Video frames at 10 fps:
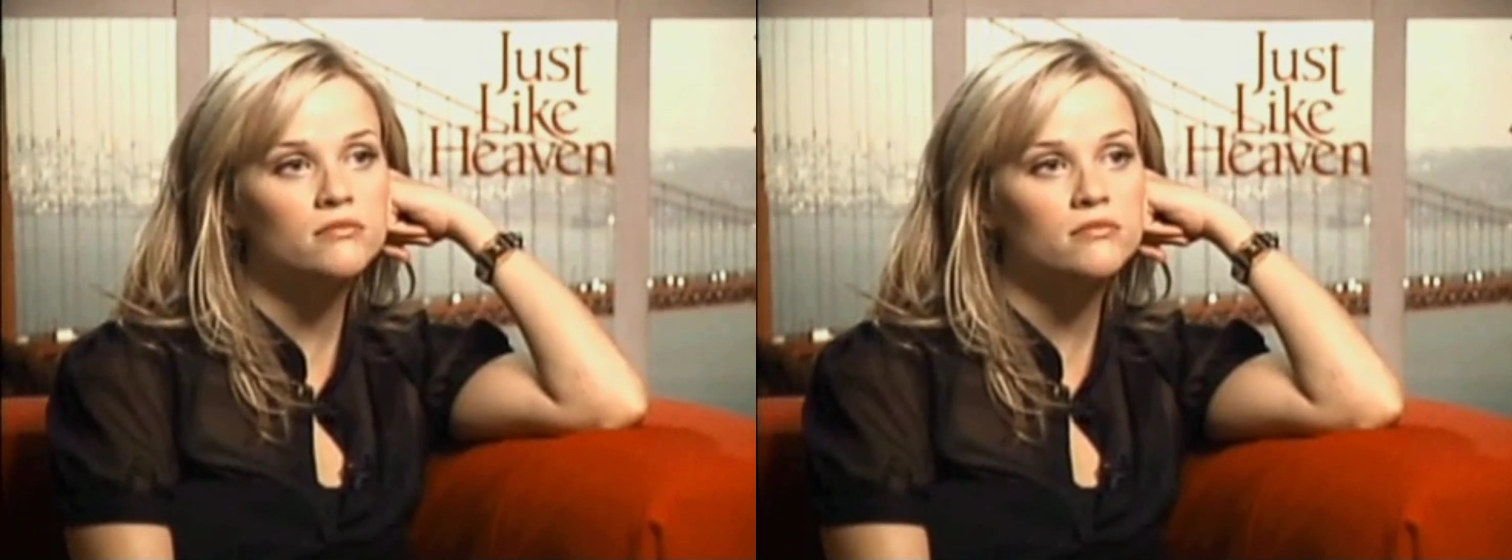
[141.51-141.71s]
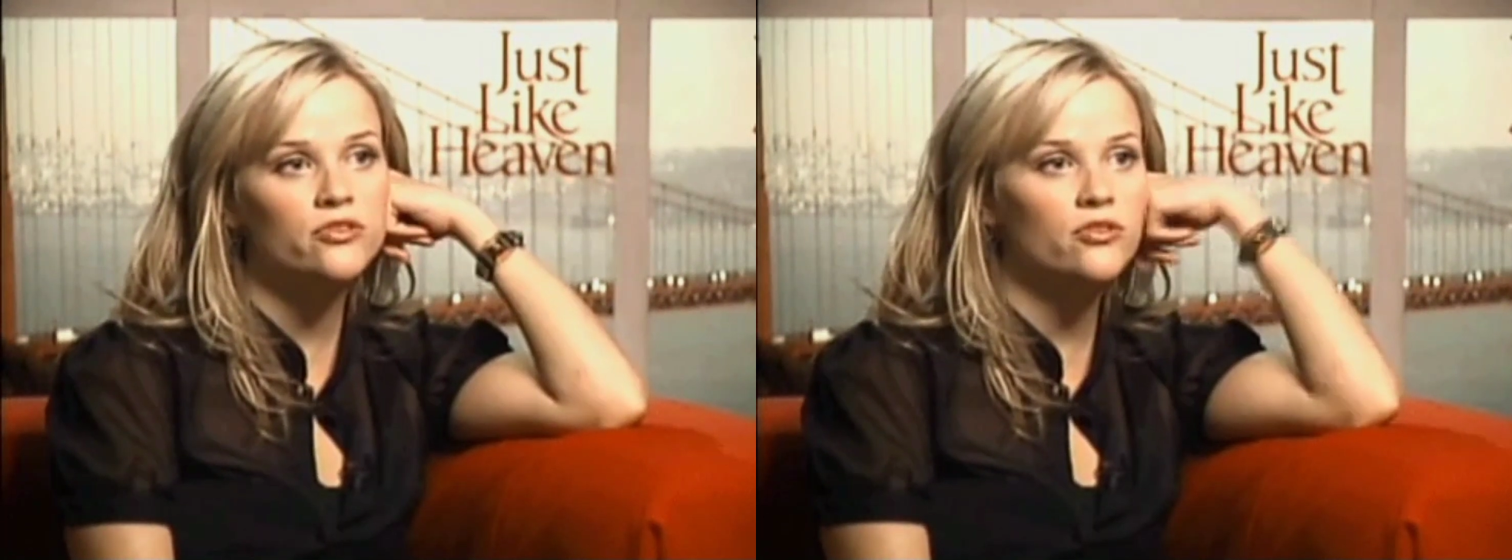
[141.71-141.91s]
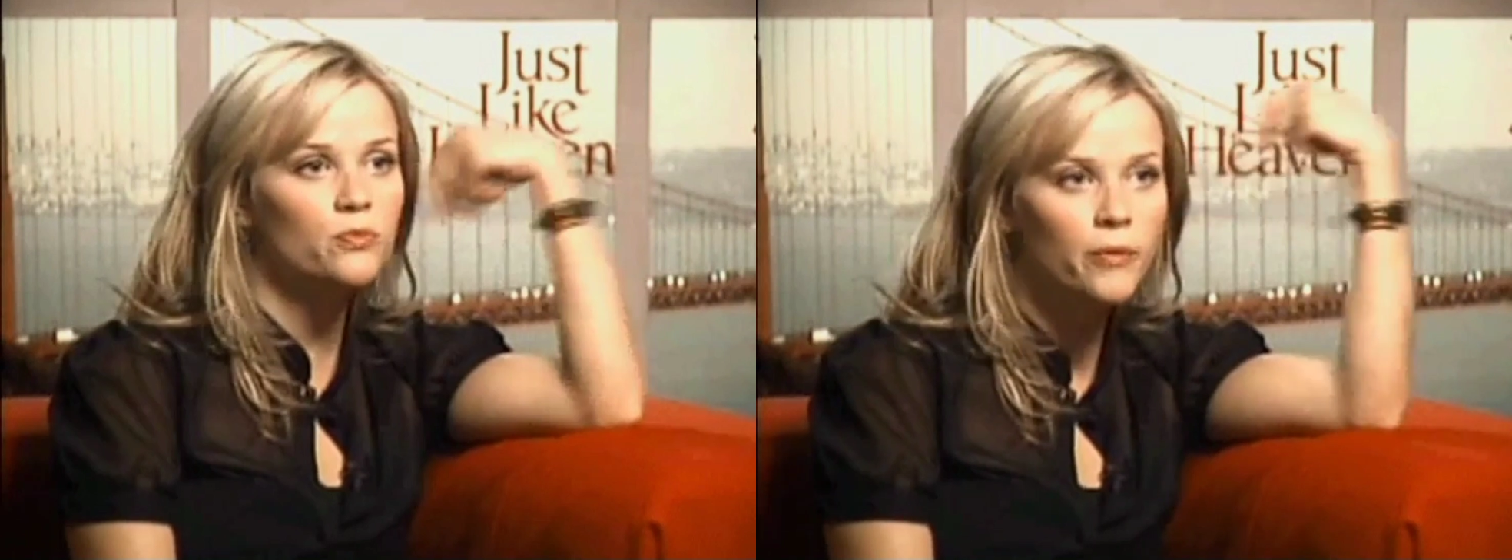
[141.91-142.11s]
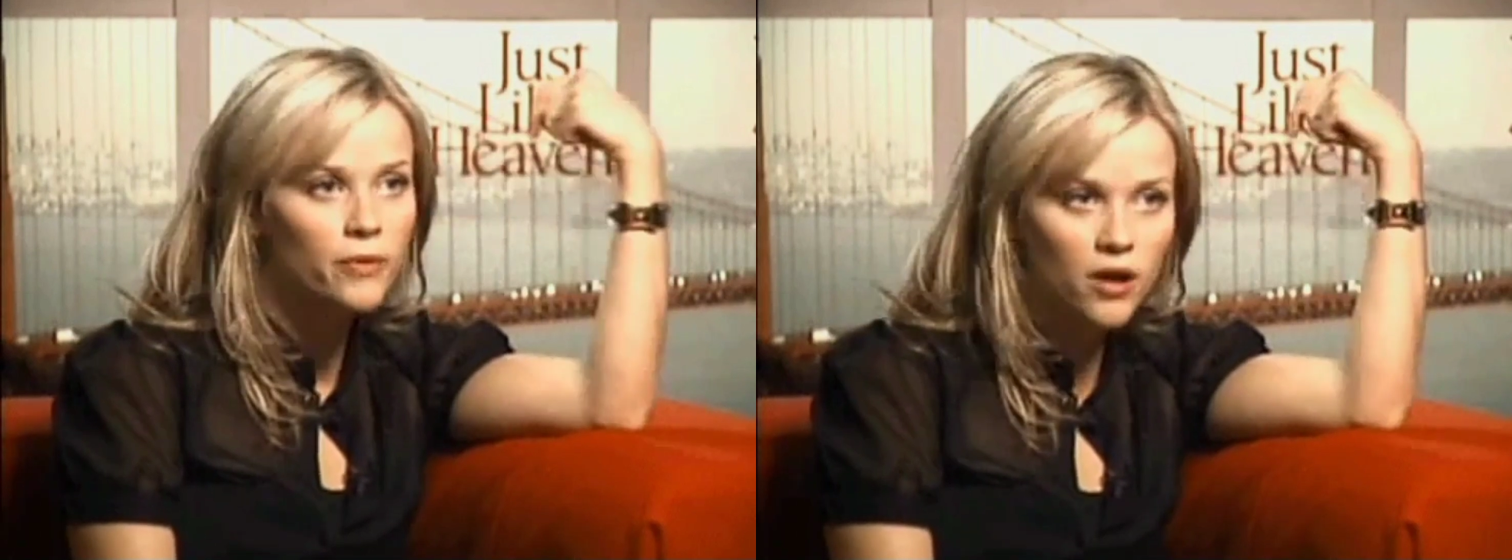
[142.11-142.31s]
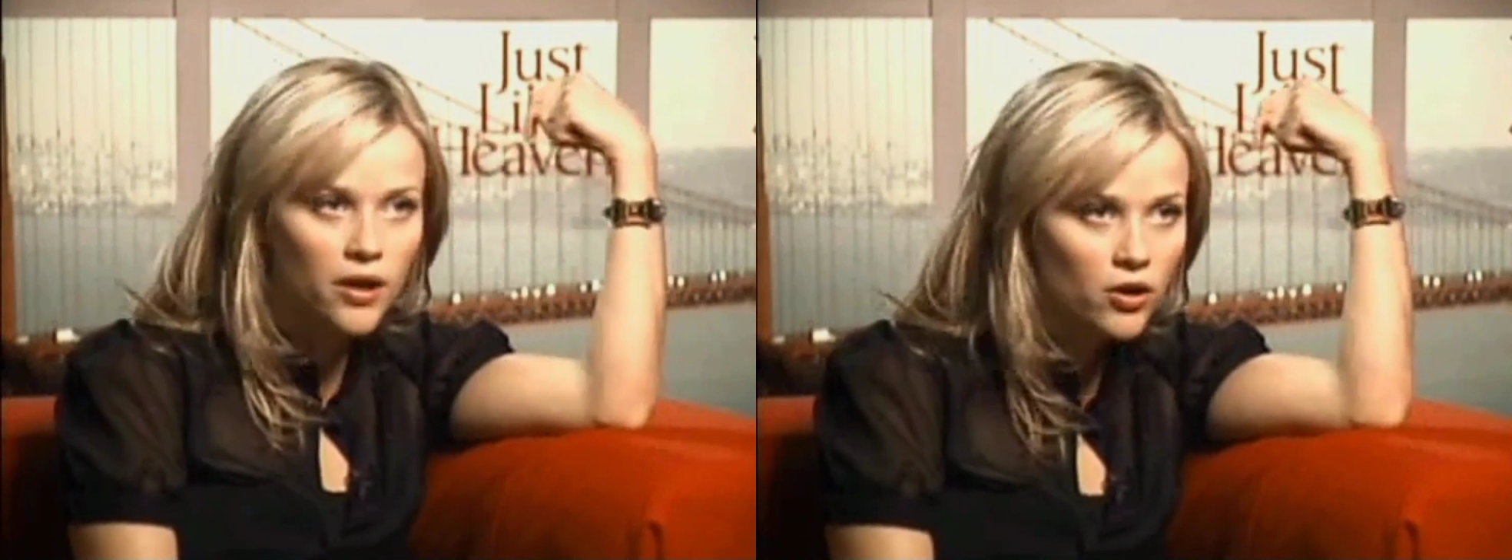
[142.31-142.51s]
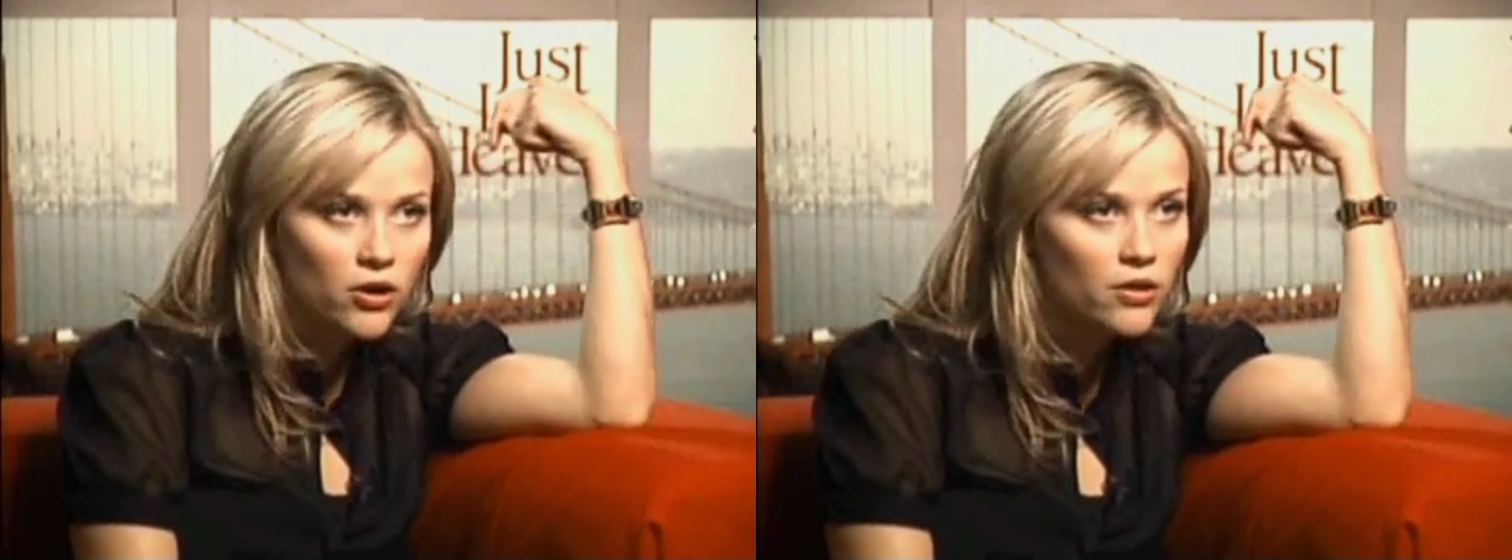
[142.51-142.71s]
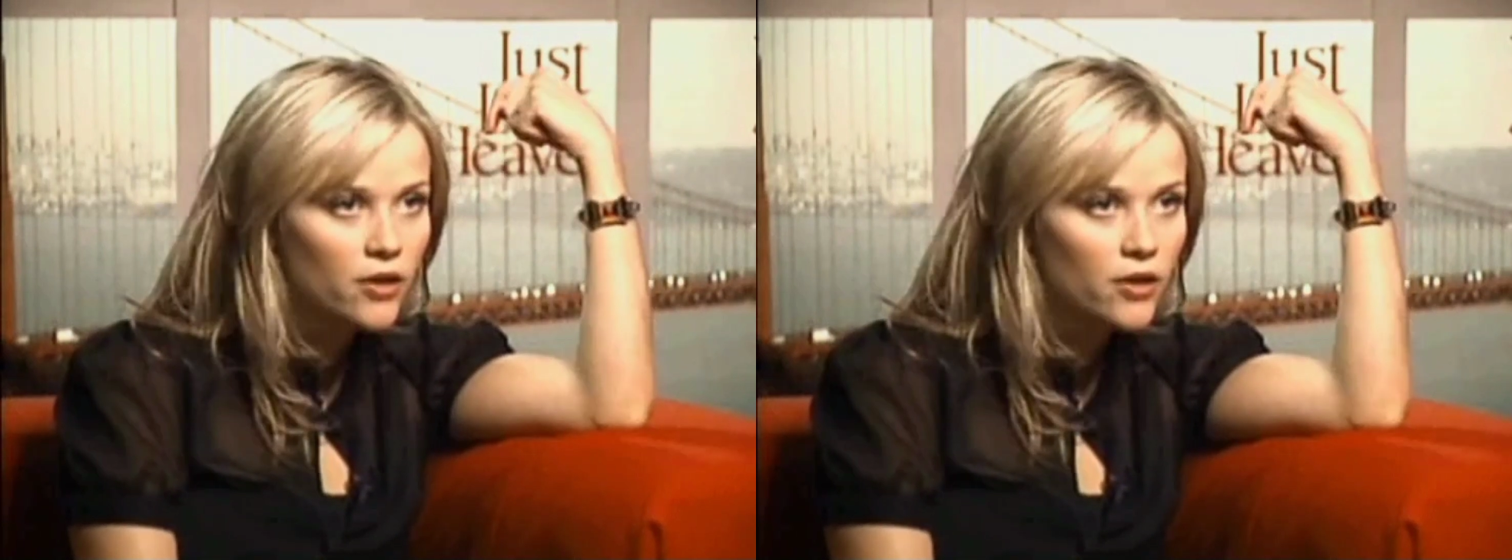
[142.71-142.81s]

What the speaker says: which is probably unheard